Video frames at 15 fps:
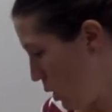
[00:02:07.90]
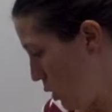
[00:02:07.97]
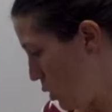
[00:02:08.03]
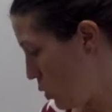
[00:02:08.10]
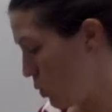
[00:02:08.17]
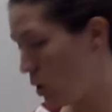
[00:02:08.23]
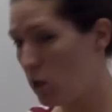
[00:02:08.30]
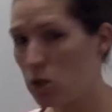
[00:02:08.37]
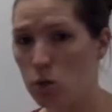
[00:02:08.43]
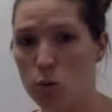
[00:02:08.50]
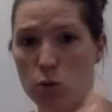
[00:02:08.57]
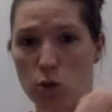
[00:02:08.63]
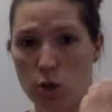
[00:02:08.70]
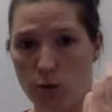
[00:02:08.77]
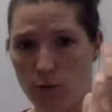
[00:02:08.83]
You can
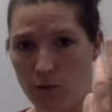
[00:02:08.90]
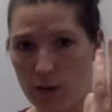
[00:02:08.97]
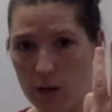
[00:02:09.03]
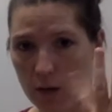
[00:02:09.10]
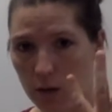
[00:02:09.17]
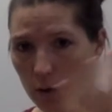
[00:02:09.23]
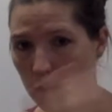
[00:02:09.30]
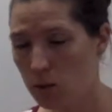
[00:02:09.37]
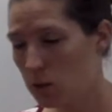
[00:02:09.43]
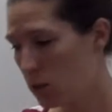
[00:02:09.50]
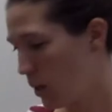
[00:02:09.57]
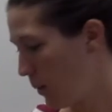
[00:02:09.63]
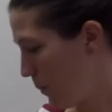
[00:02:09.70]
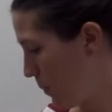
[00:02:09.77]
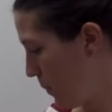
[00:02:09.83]
use your fingers.
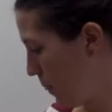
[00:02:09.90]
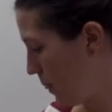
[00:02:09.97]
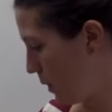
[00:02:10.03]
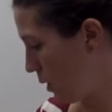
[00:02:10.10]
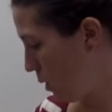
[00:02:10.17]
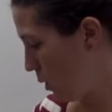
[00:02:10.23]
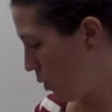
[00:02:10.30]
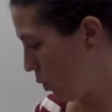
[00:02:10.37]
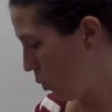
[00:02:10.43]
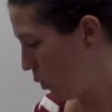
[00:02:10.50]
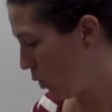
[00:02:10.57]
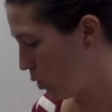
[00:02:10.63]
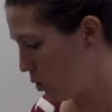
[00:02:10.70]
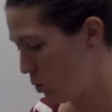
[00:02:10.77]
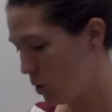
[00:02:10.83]

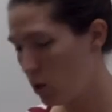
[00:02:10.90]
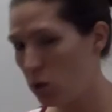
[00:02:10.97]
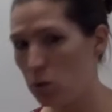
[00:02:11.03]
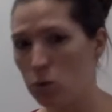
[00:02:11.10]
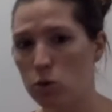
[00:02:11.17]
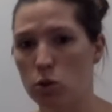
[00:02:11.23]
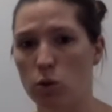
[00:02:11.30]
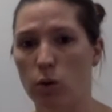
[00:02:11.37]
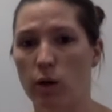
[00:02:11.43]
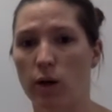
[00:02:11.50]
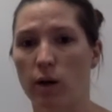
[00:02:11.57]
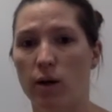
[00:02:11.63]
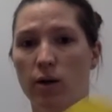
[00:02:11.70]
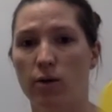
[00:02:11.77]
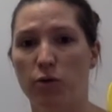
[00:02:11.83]
Or you could use your
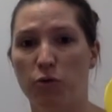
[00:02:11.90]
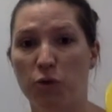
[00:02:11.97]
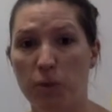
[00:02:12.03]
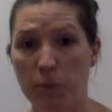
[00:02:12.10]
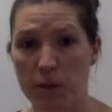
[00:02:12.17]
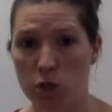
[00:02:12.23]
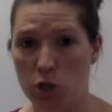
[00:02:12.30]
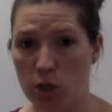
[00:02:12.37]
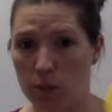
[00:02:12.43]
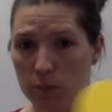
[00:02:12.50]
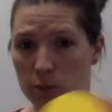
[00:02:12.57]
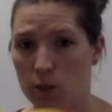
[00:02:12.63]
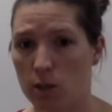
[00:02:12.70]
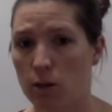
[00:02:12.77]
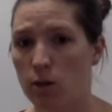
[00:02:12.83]
flippy
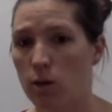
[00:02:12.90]
chips.